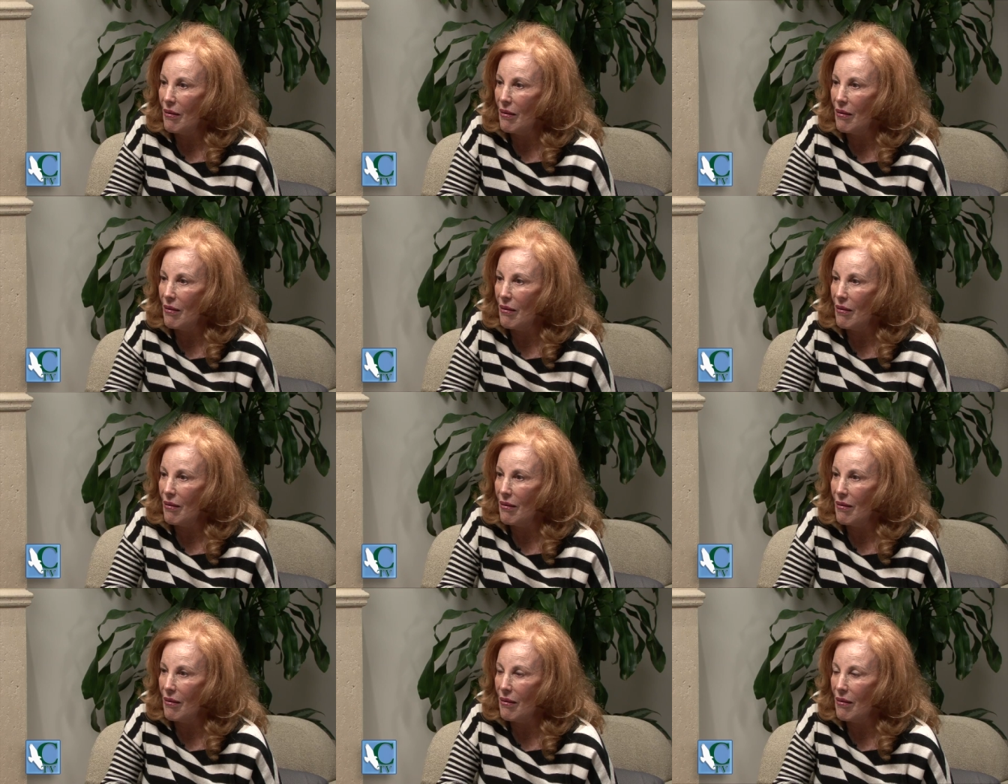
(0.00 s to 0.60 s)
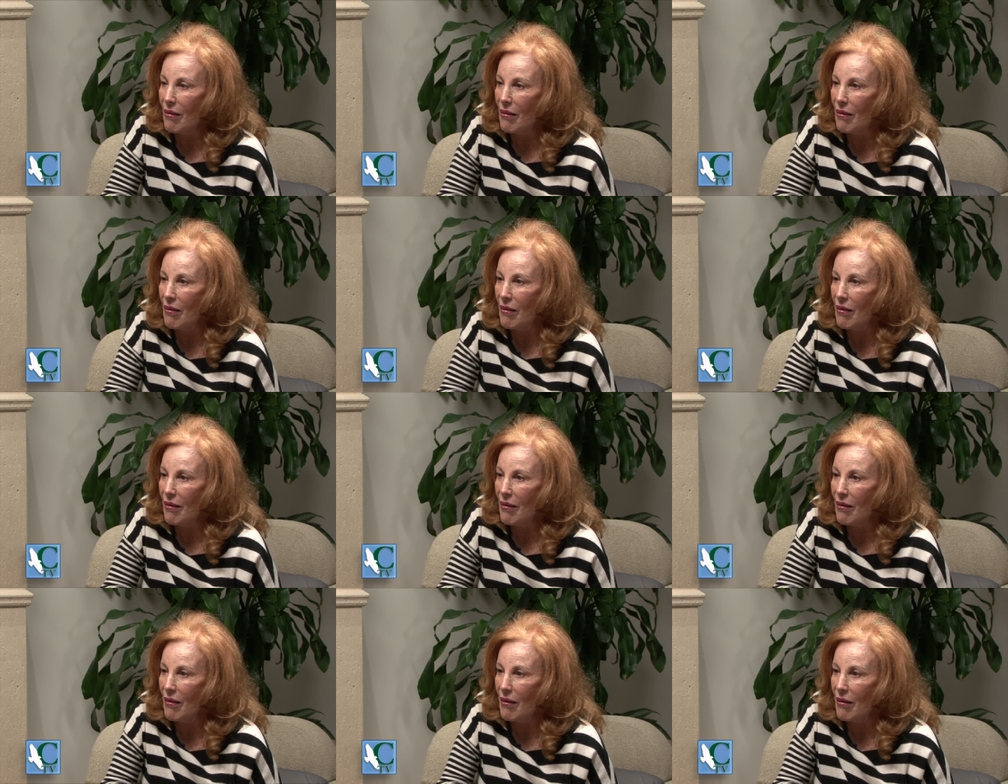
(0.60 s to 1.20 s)
That the search for
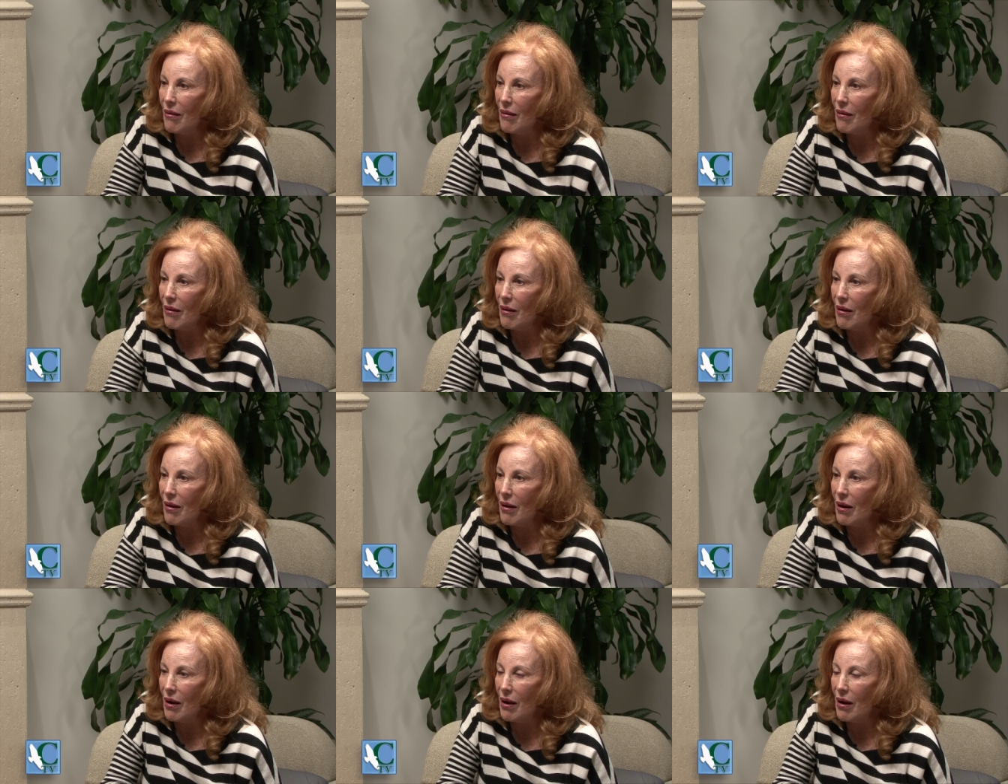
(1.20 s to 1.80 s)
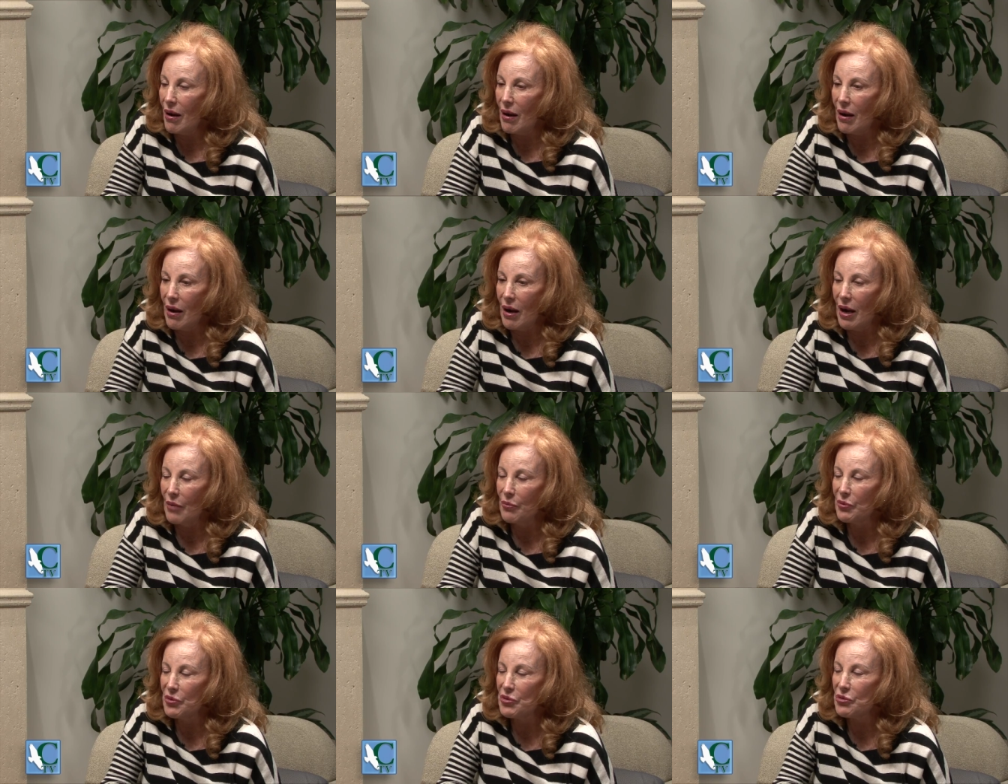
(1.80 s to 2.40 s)
parents was
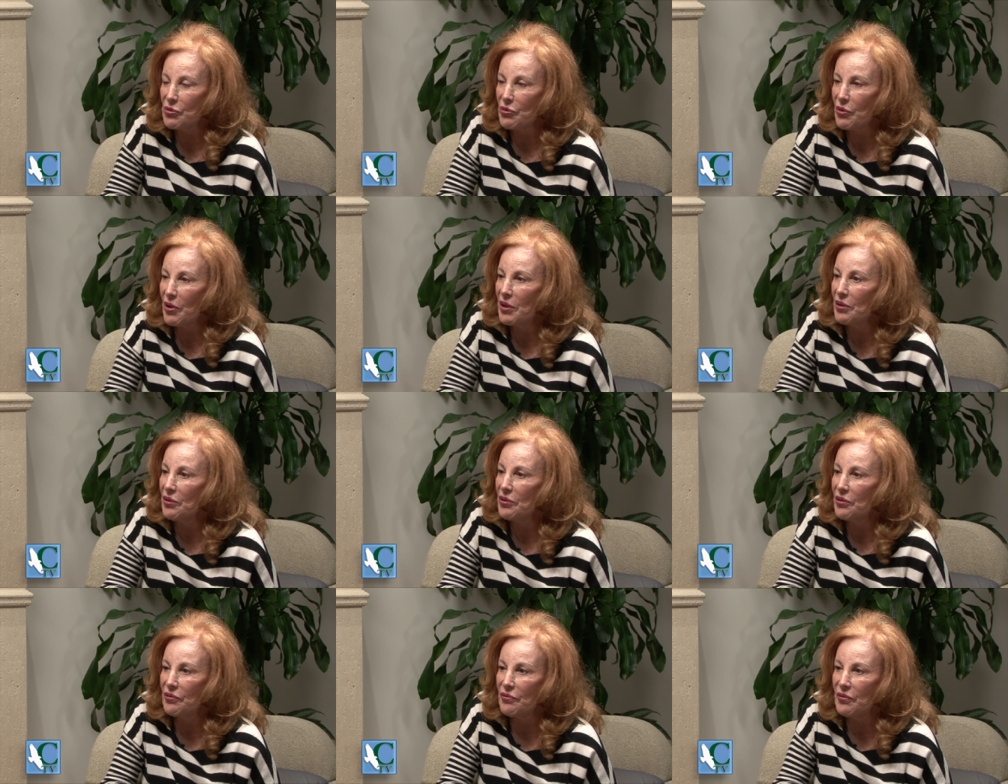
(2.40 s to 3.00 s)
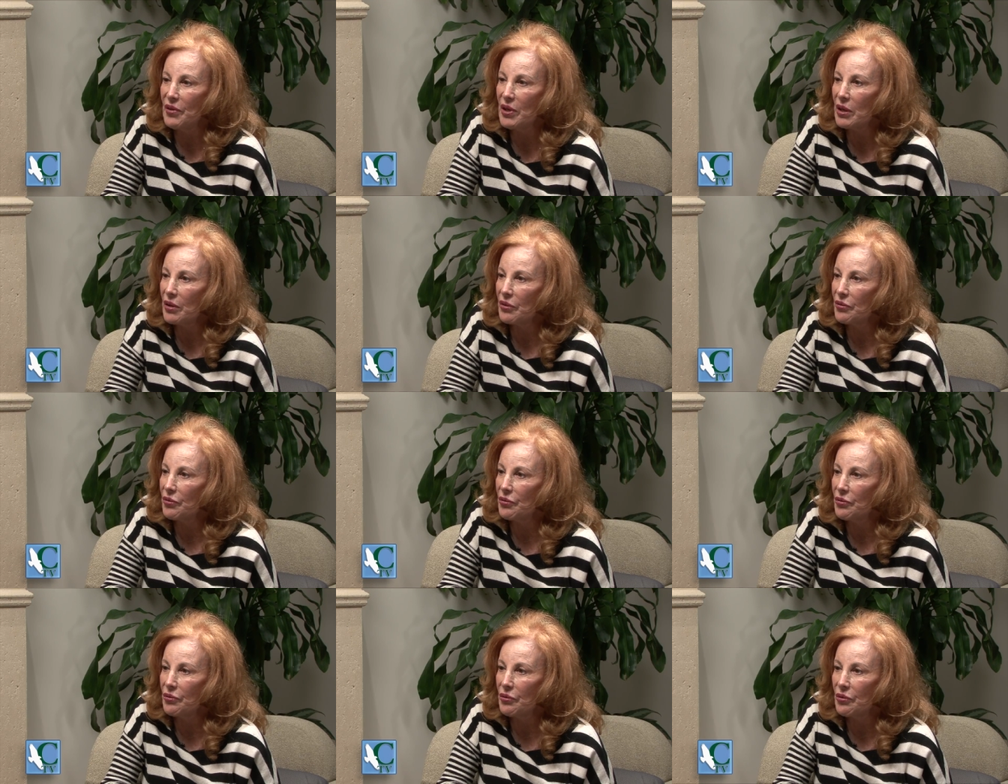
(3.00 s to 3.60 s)
I was
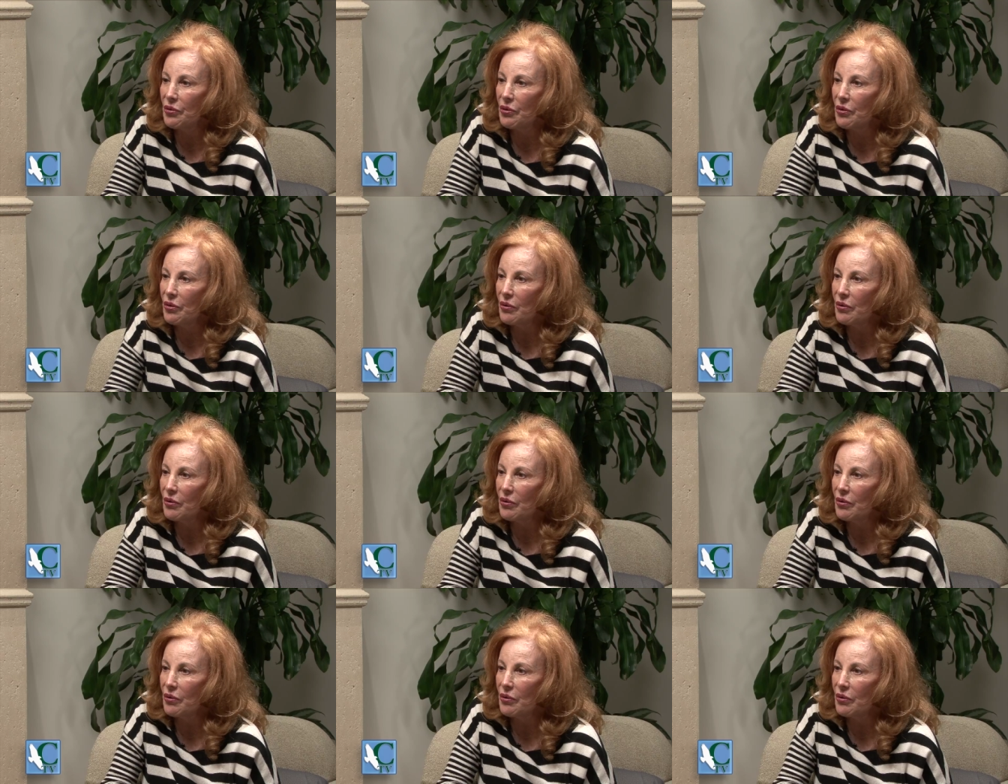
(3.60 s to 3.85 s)
transfixed.